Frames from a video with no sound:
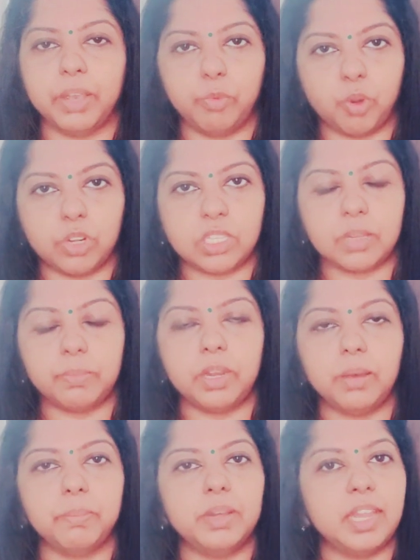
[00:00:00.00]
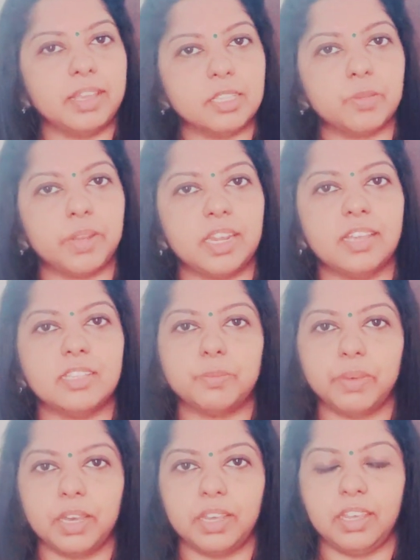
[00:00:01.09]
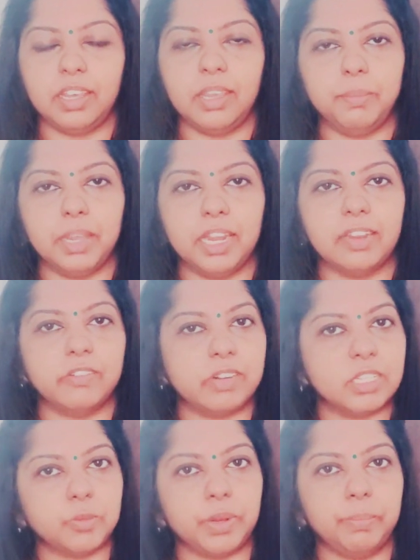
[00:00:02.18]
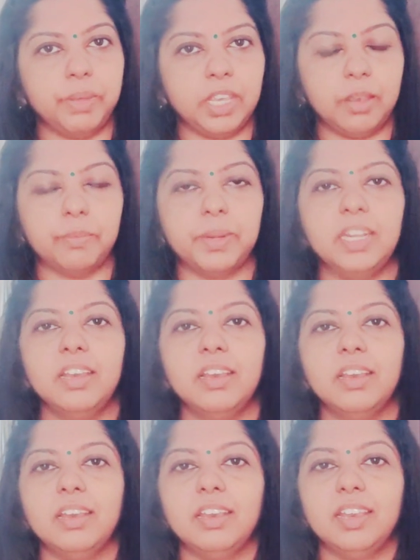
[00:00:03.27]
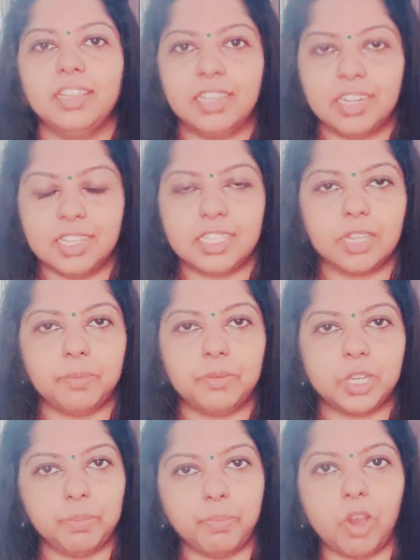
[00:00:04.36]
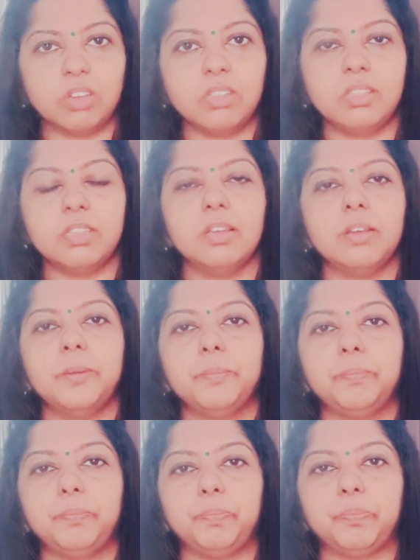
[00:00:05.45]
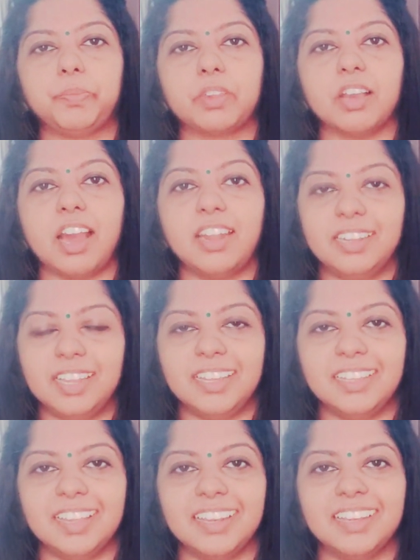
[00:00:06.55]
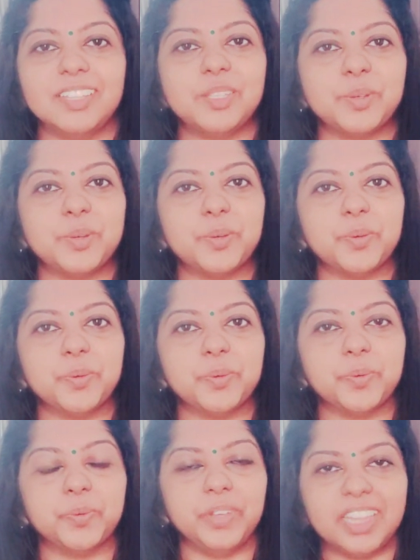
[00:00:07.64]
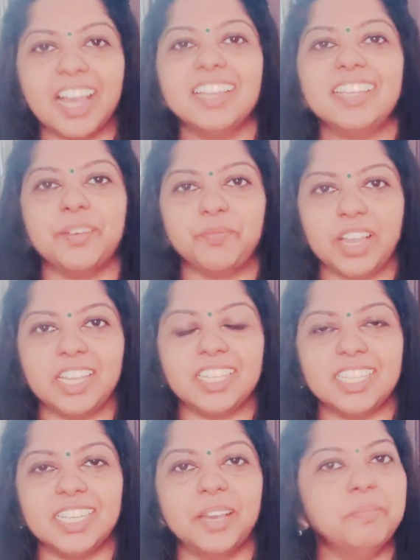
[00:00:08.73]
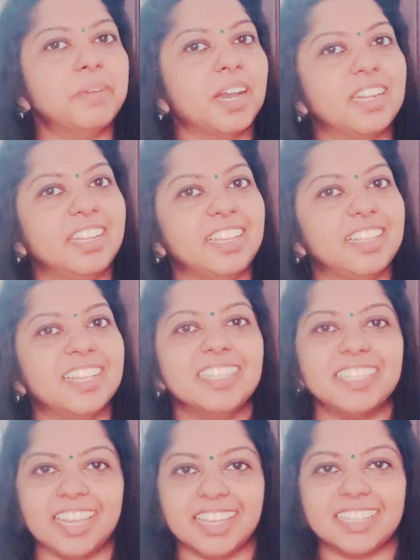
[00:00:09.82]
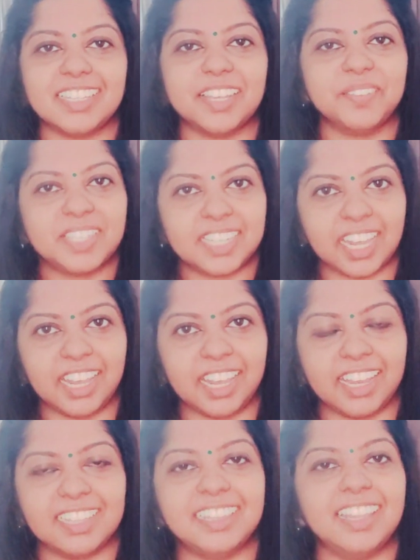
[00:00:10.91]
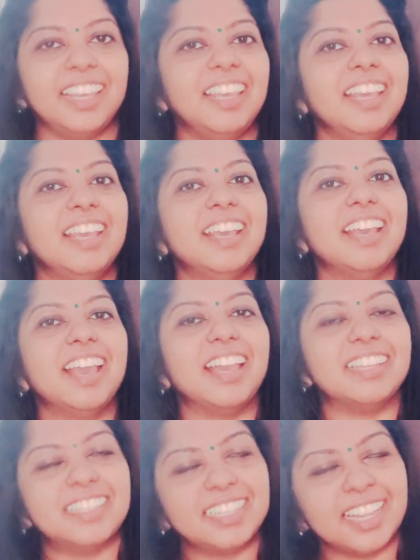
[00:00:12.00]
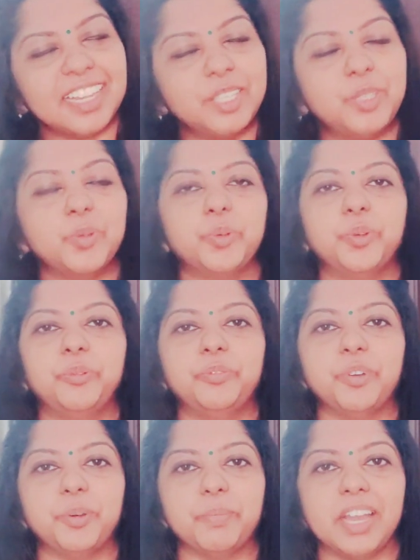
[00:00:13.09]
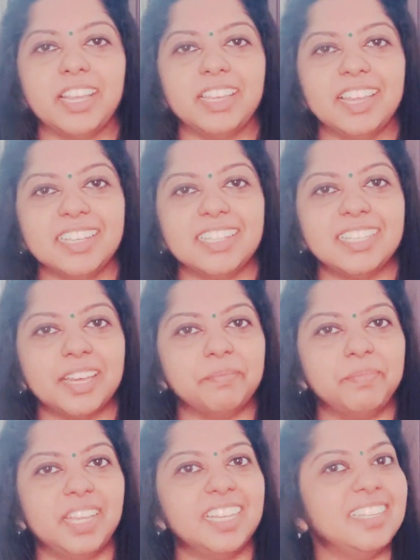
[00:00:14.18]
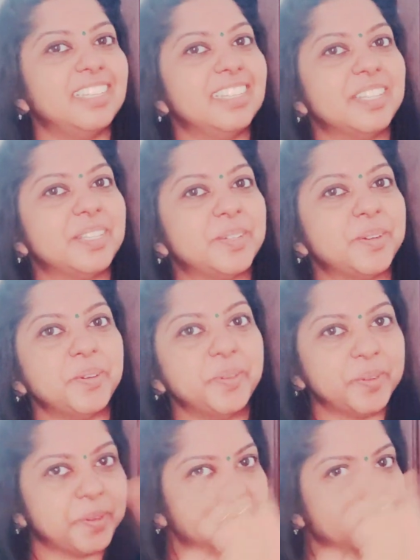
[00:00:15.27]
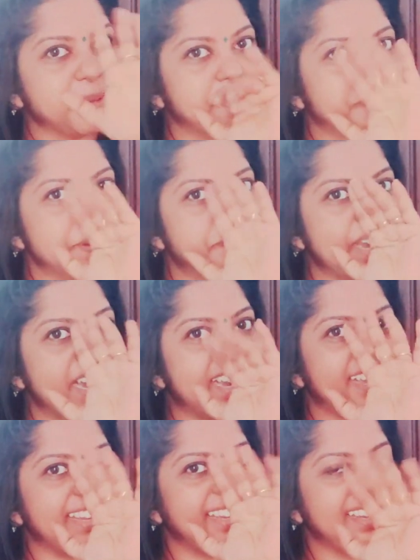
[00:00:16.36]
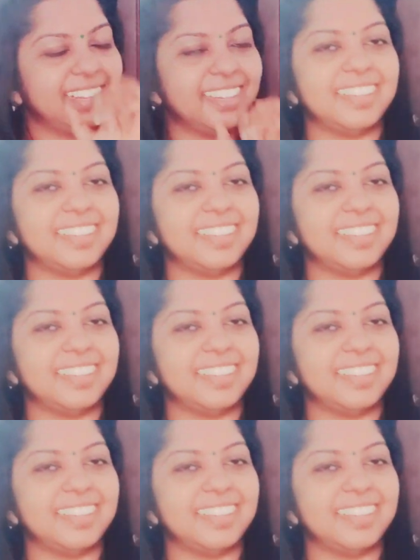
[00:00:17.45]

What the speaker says: My WhatsApp number as well as my email address will be given in the description box. Until then, so with that I'm winding up. Until then, stay safe, stay healthy, and stay tuned for my next update. So bye